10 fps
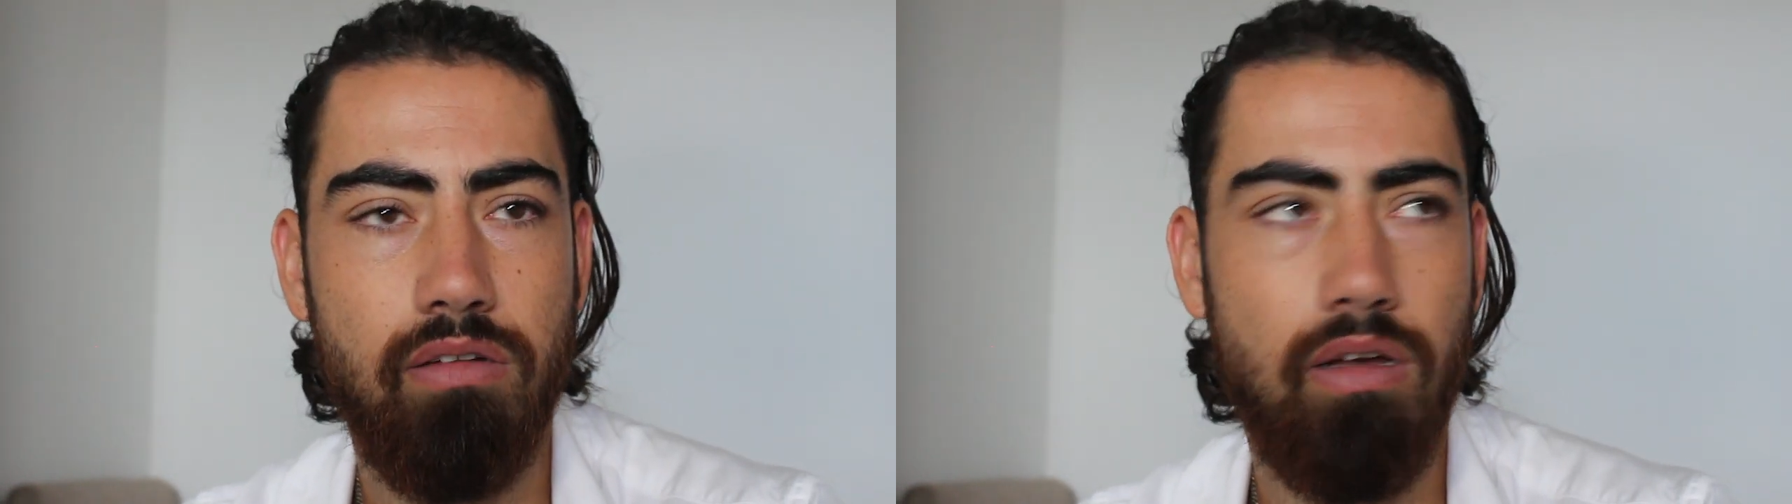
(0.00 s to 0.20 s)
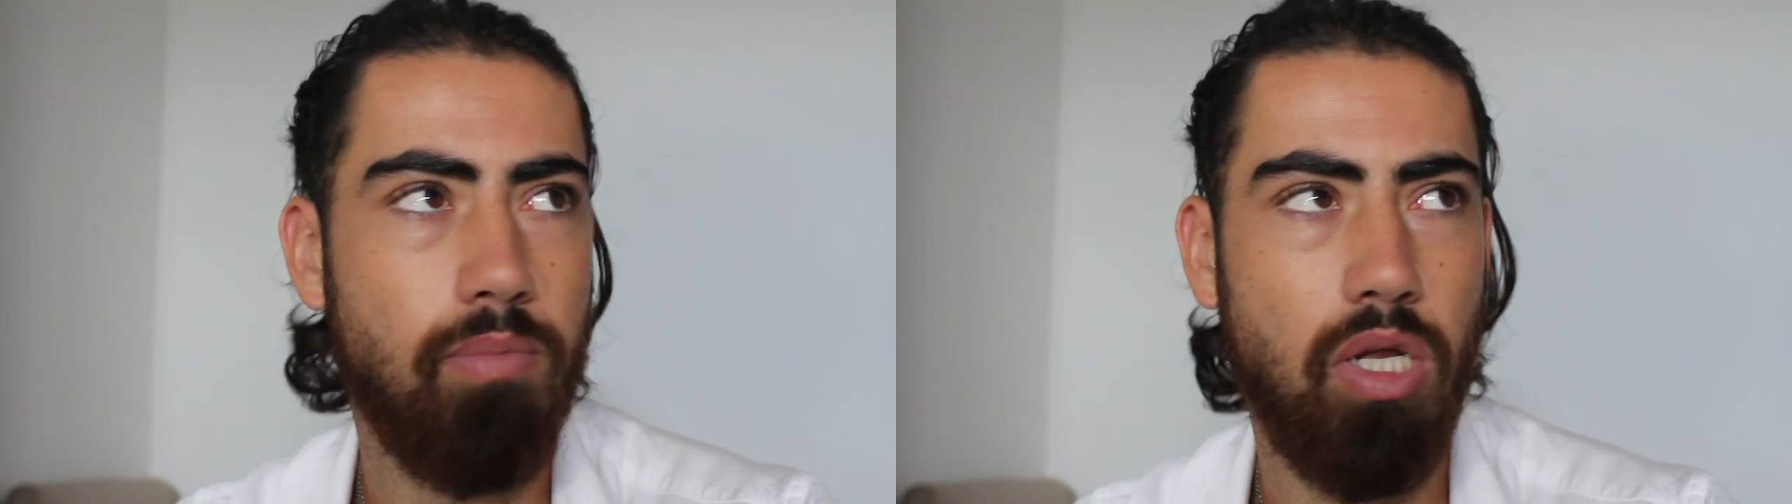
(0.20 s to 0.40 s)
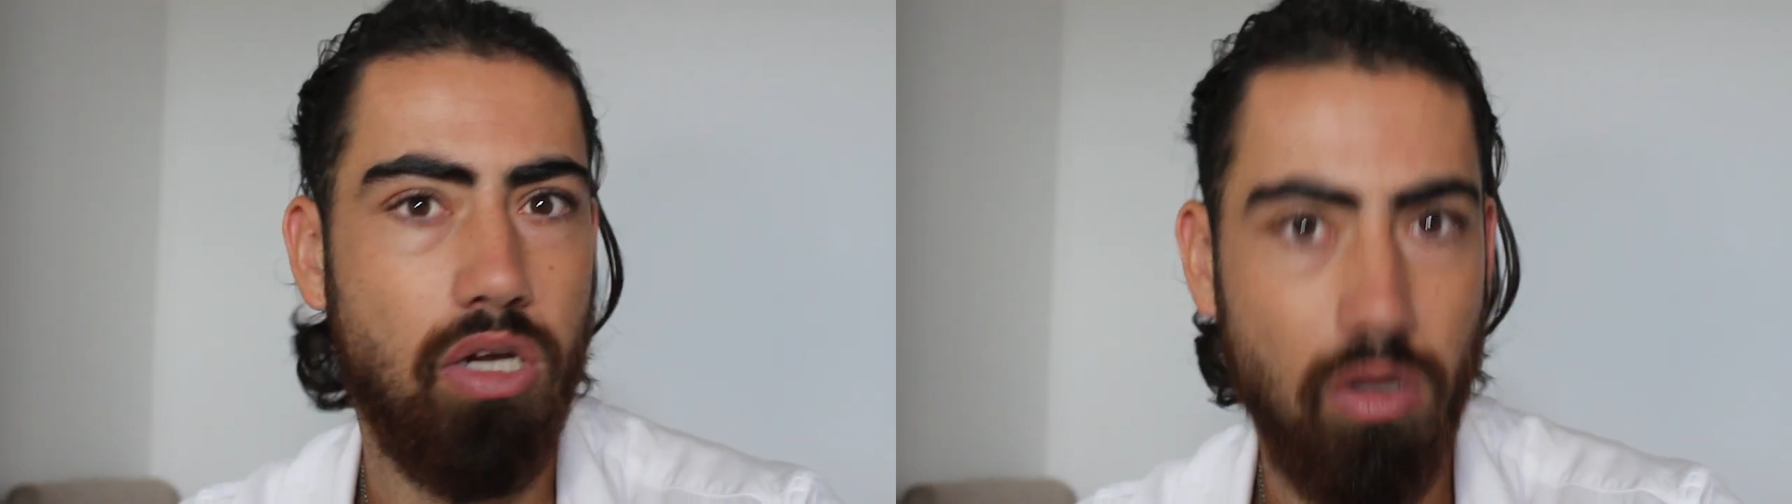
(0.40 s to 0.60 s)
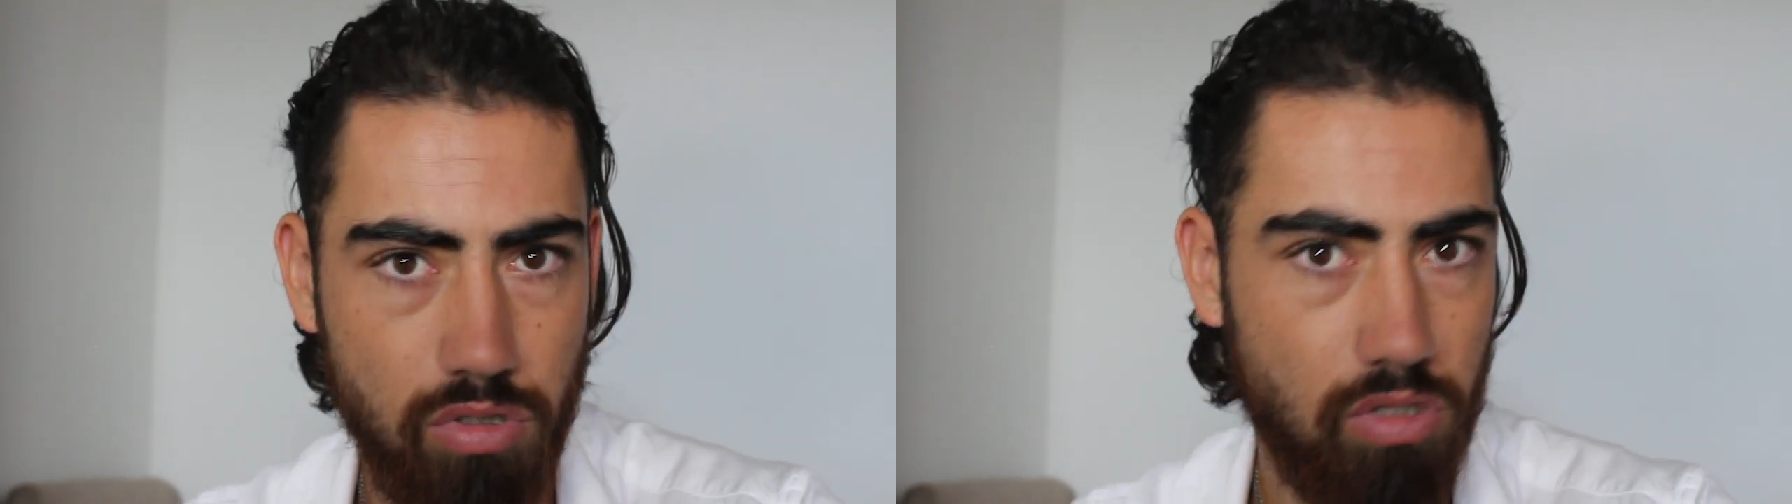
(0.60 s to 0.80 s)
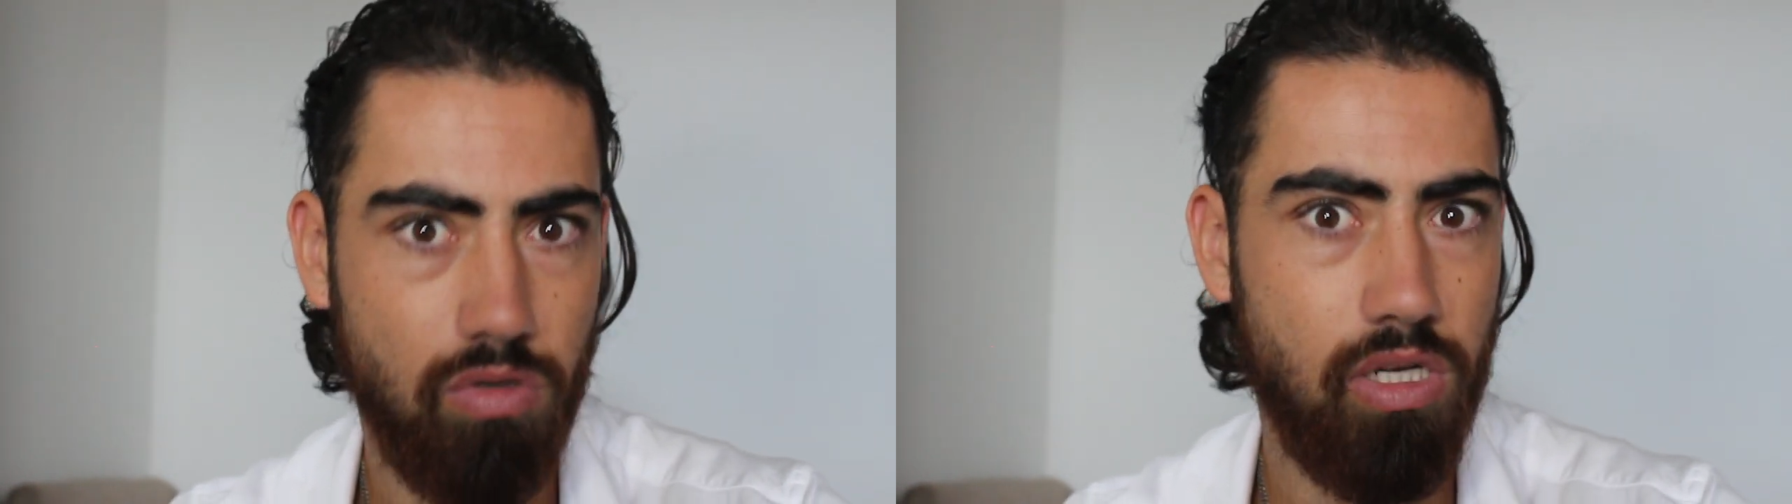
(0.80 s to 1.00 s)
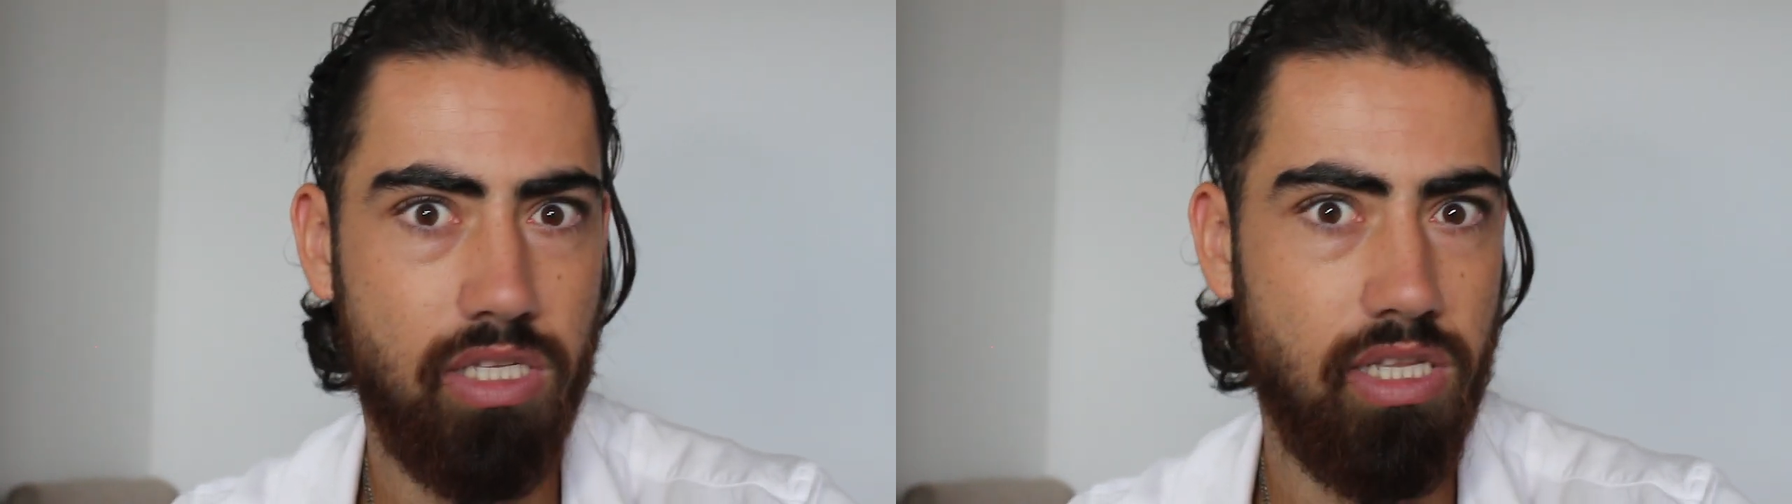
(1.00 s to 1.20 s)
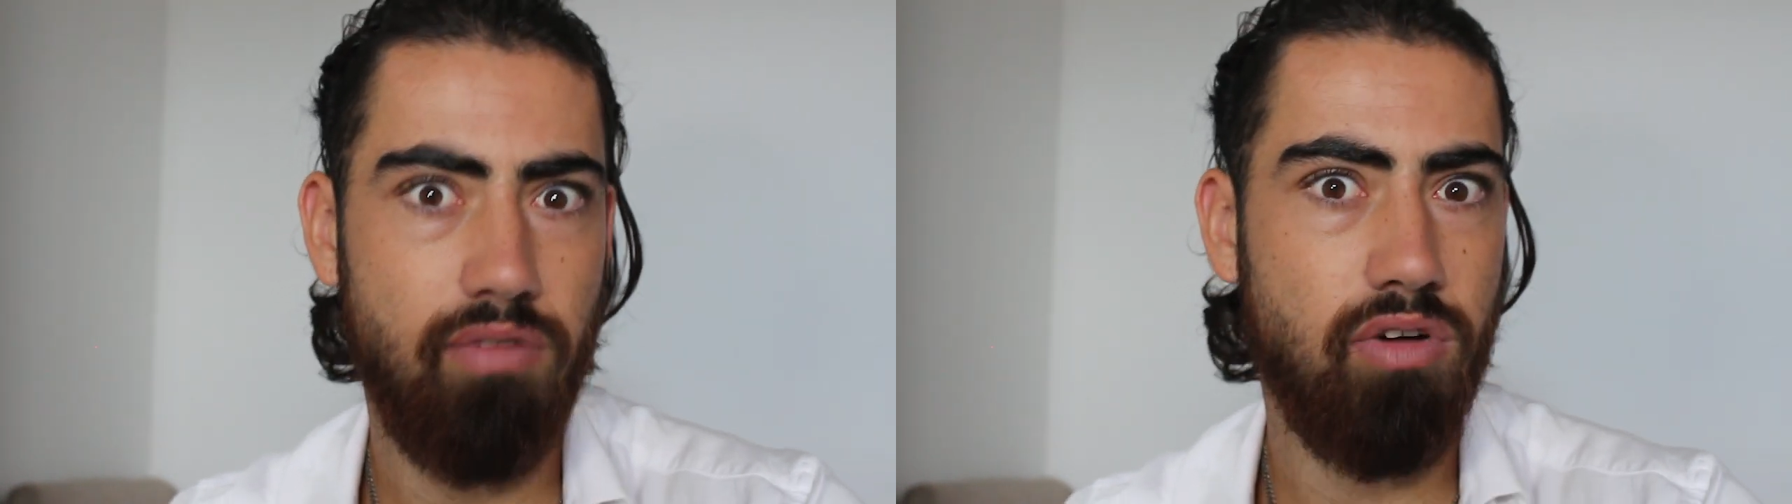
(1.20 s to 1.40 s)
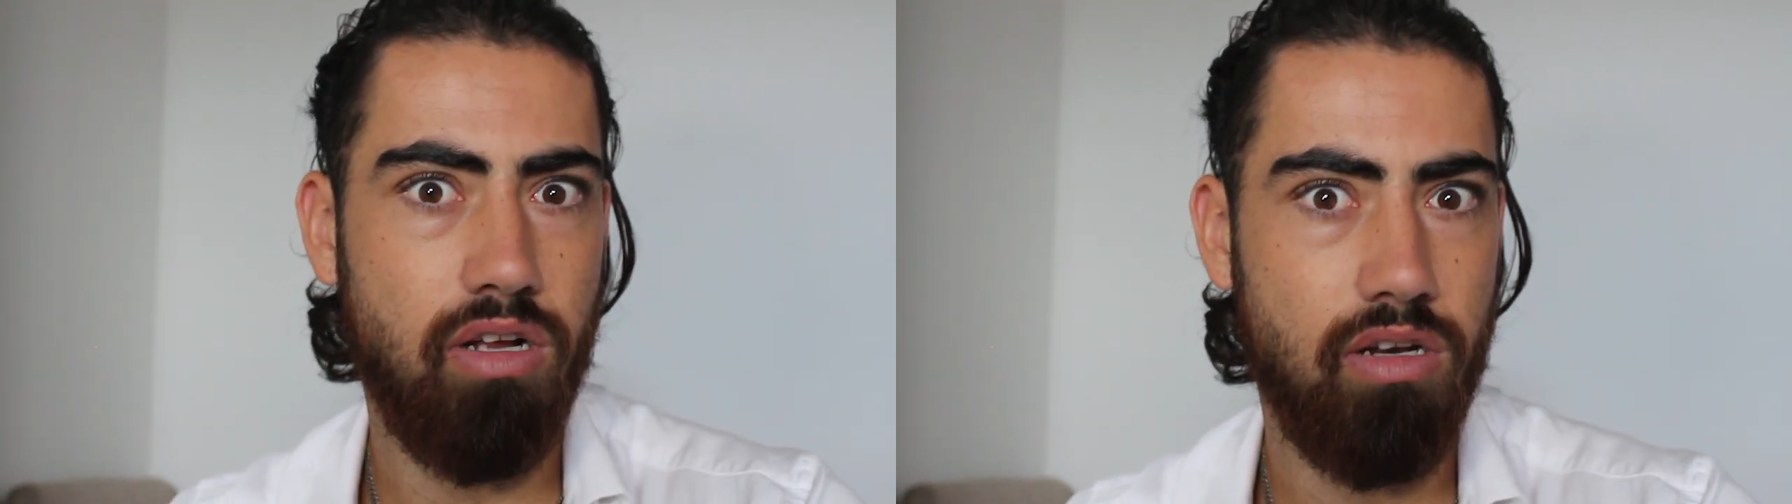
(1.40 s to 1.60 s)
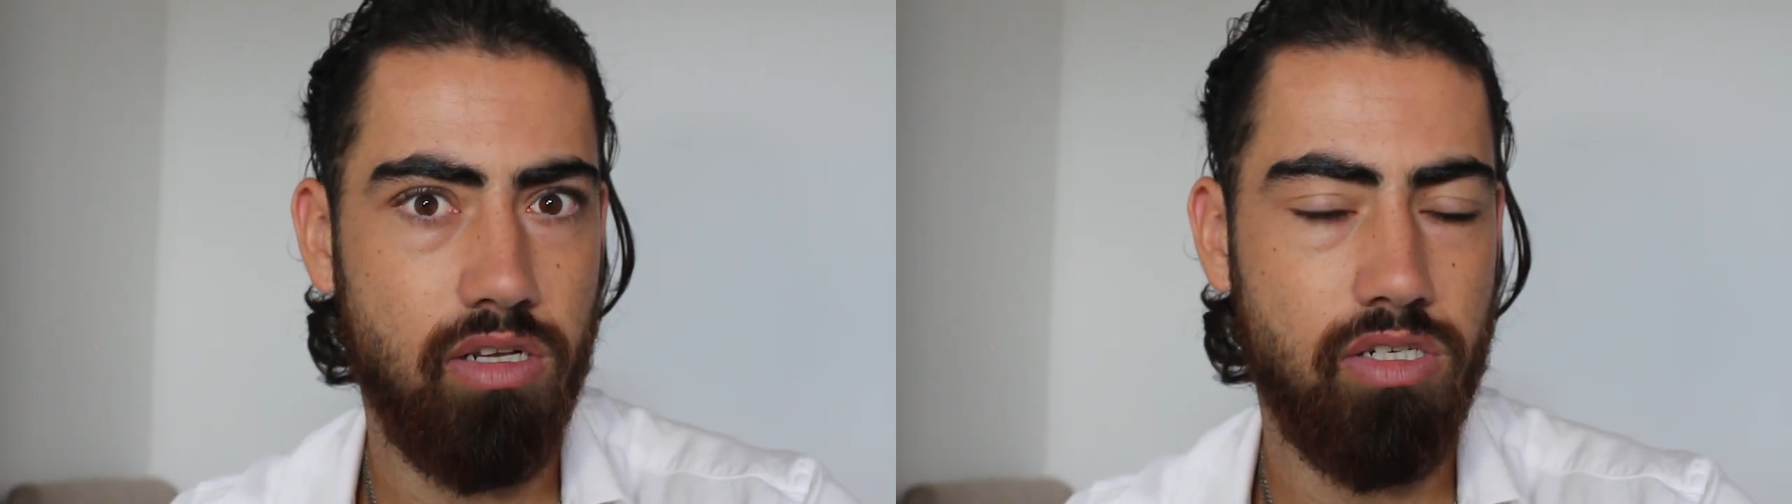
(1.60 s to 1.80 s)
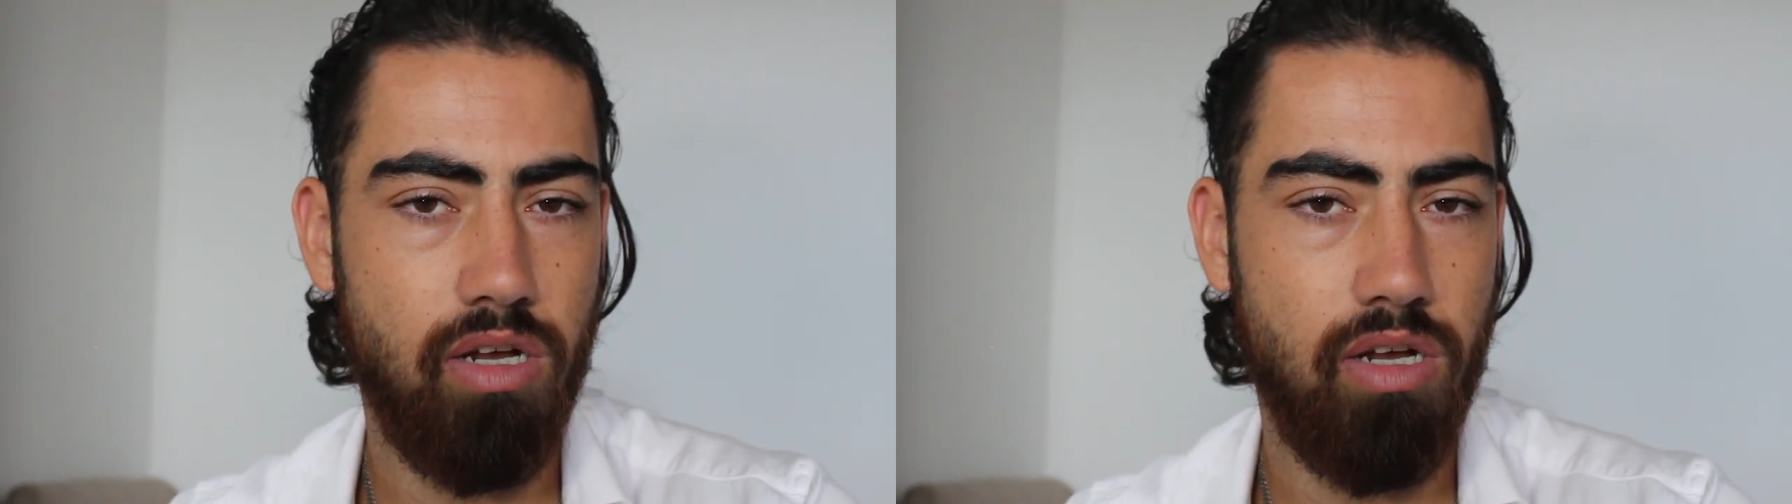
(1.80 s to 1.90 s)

I'm going to go to the toilet today regardless.